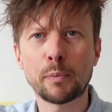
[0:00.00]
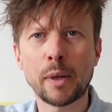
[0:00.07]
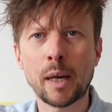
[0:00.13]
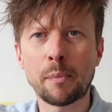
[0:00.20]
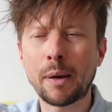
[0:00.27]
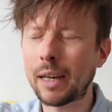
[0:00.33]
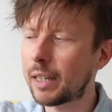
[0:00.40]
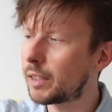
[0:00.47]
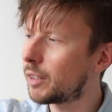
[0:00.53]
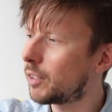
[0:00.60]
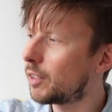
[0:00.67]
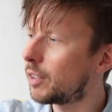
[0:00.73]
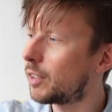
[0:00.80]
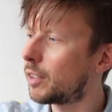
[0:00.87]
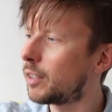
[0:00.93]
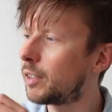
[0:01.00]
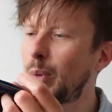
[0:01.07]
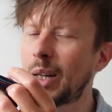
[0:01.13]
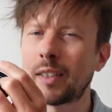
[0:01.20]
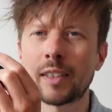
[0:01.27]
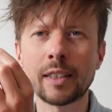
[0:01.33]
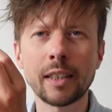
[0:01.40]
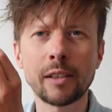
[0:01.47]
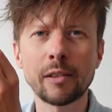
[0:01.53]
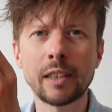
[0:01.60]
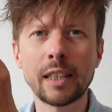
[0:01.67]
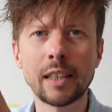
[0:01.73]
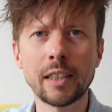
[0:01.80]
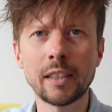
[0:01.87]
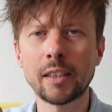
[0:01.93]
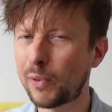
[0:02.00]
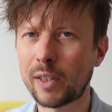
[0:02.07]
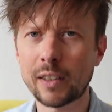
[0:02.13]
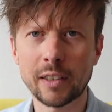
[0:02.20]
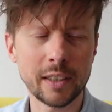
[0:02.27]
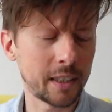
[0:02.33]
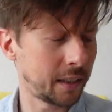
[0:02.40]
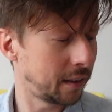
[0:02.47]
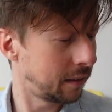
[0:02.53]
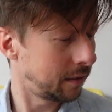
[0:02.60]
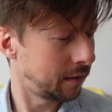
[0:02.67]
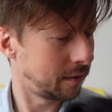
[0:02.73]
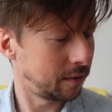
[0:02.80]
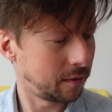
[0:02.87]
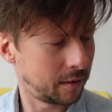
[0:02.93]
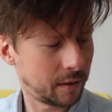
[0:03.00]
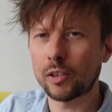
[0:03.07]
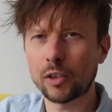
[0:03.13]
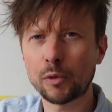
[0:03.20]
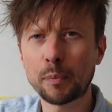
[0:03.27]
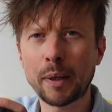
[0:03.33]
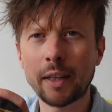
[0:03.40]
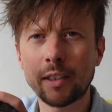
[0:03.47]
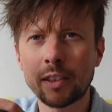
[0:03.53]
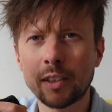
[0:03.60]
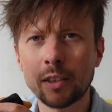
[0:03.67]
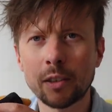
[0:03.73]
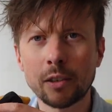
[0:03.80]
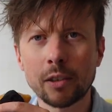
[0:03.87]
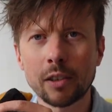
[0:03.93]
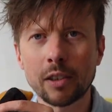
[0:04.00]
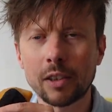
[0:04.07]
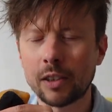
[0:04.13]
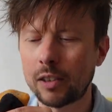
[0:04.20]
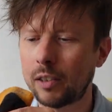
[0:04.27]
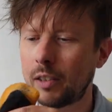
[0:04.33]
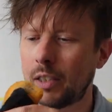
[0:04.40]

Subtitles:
Spare pants, Patagonia, fine. Spare socks,